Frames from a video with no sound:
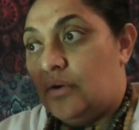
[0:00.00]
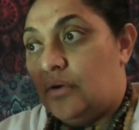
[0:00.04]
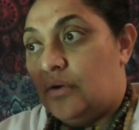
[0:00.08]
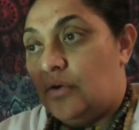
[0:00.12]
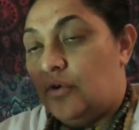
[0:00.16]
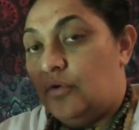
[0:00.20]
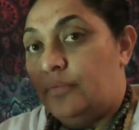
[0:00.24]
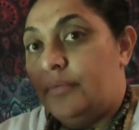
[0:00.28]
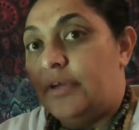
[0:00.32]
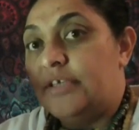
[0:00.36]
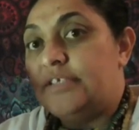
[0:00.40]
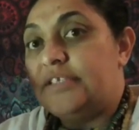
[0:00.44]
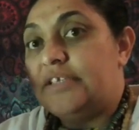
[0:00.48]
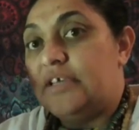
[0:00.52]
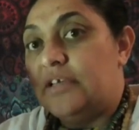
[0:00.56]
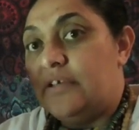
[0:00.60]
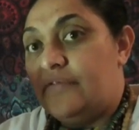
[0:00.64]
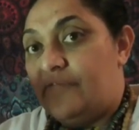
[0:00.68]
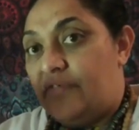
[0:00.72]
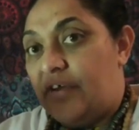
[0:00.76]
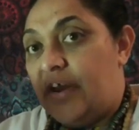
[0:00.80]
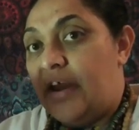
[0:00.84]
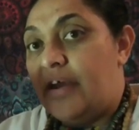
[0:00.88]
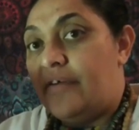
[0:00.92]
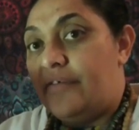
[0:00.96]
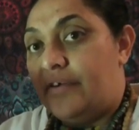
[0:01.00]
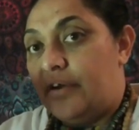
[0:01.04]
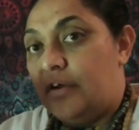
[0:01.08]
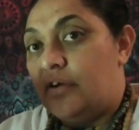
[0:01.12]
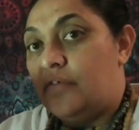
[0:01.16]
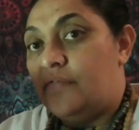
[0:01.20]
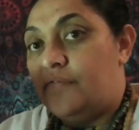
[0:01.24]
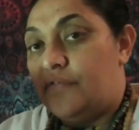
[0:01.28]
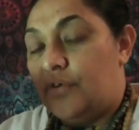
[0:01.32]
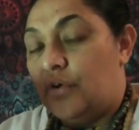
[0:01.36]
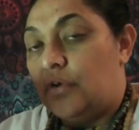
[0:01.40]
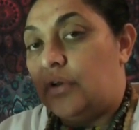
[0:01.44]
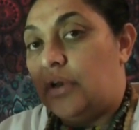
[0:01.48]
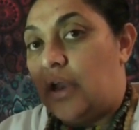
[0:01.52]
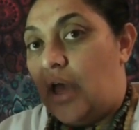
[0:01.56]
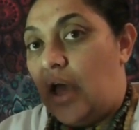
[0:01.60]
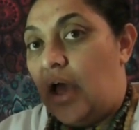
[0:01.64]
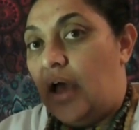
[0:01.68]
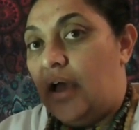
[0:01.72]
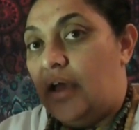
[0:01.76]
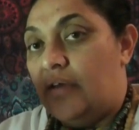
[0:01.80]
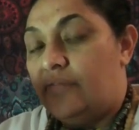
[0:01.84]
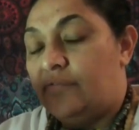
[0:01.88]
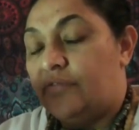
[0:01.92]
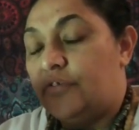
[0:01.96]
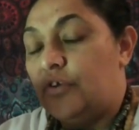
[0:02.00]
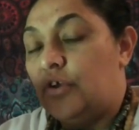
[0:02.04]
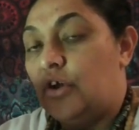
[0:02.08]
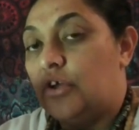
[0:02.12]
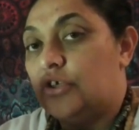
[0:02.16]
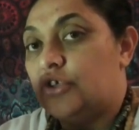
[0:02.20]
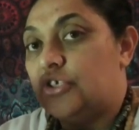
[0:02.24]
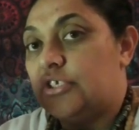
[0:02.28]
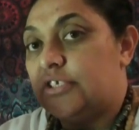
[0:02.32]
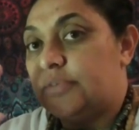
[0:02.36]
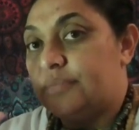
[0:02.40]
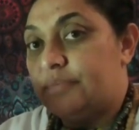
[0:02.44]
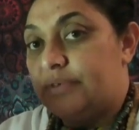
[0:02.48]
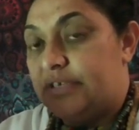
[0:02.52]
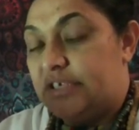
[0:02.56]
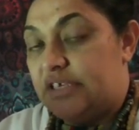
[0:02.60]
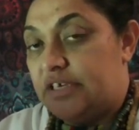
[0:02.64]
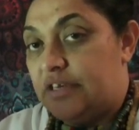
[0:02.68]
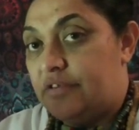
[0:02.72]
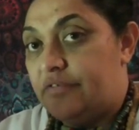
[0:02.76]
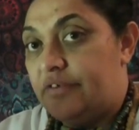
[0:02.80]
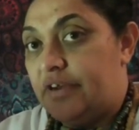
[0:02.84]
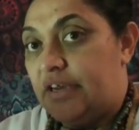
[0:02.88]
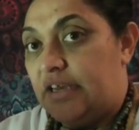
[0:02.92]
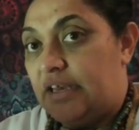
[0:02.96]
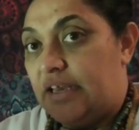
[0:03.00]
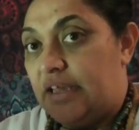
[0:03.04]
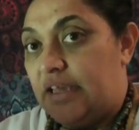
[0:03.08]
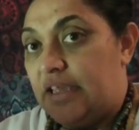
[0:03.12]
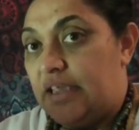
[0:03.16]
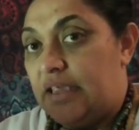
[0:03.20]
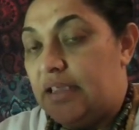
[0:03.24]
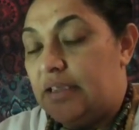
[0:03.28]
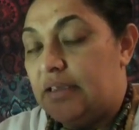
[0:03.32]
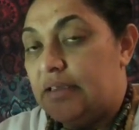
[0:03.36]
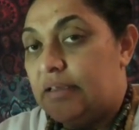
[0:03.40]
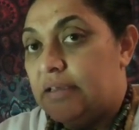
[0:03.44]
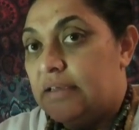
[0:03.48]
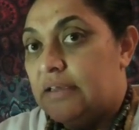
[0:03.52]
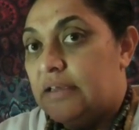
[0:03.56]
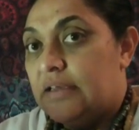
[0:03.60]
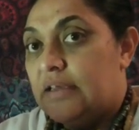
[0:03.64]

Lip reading: almost every area of your life, not just materially,